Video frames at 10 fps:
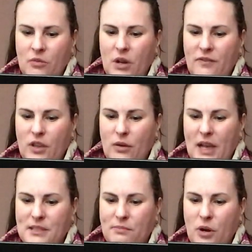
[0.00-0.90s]
One of you
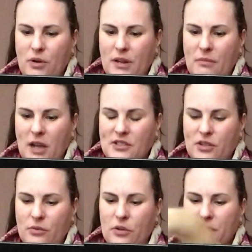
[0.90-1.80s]
has broken
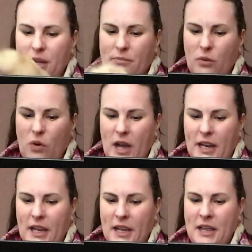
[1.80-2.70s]
monster rule number
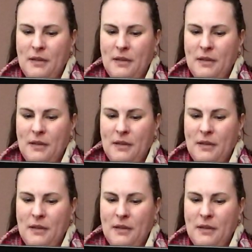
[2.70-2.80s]
one.